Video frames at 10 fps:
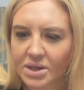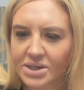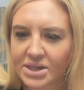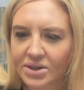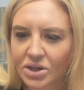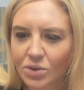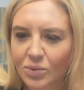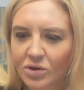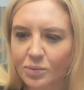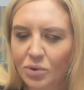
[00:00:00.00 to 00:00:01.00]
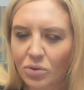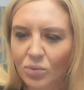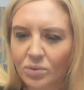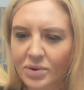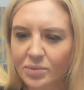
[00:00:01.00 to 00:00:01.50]
Dylan and Whisper,
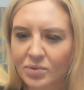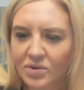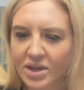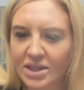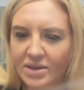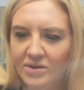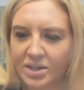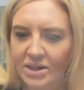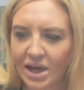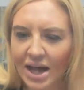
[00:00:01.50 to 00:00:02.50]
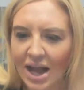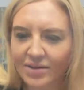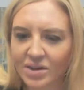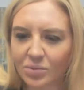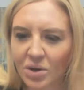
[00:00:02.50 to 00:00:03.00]
when people say things like that,
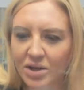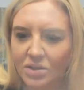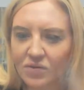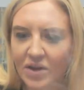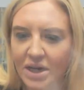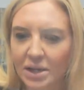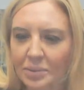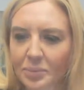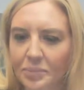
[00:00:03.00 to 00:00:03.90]
ask him why it's funny.